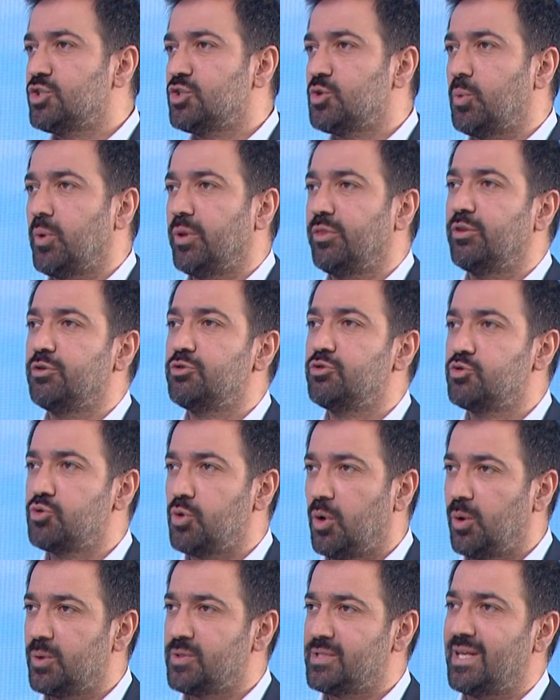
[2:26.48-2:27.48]
with the
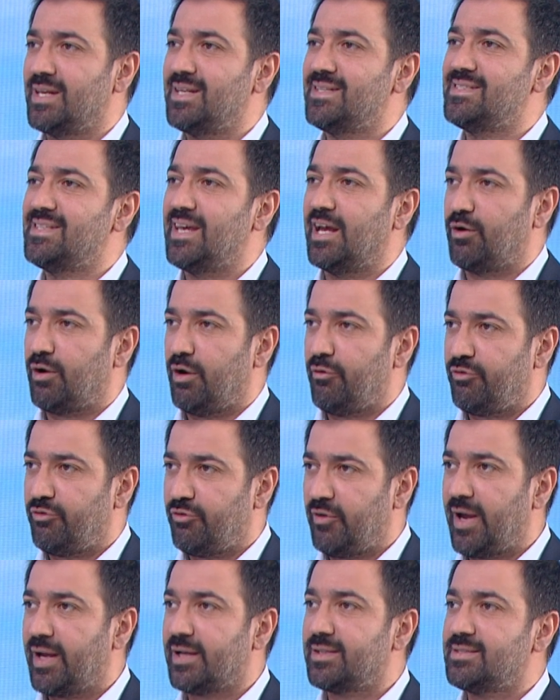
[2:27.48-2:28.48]
drones and their
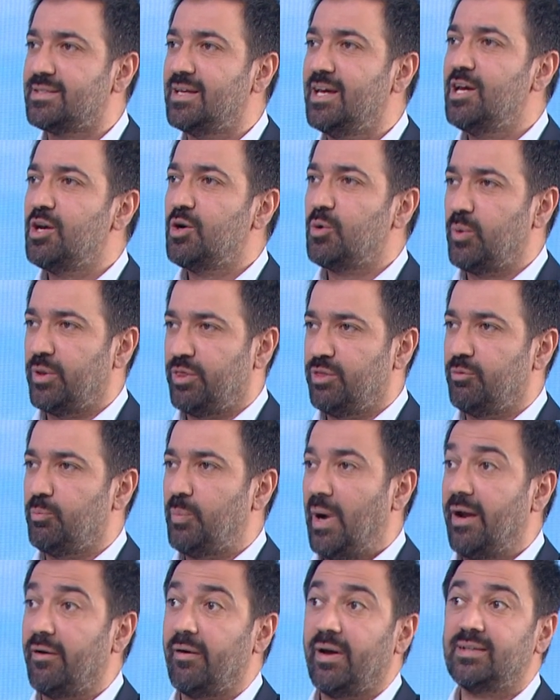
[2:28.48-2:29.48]
effect with the
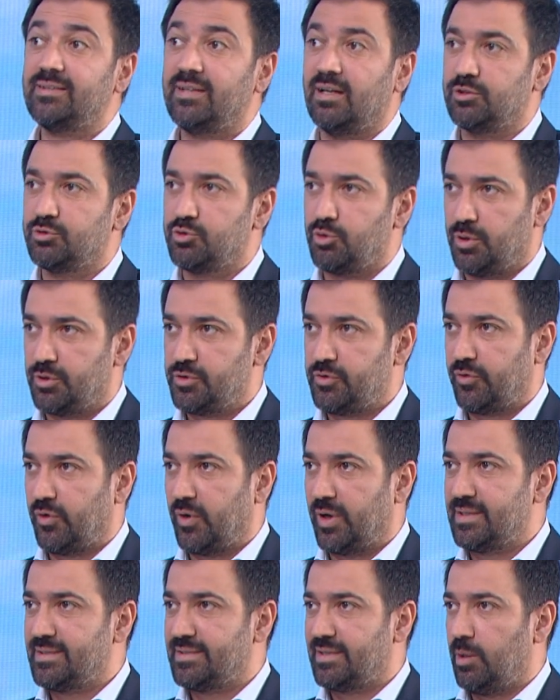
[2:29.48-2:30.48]
Bayraktar drones, for
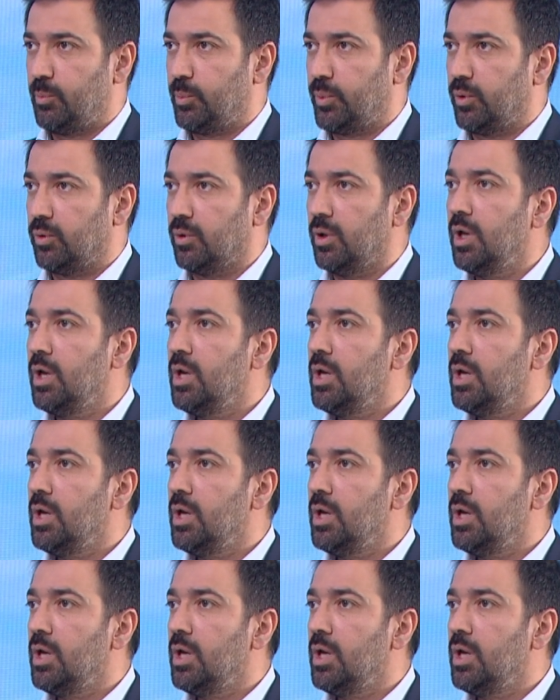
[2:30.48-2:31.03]
example.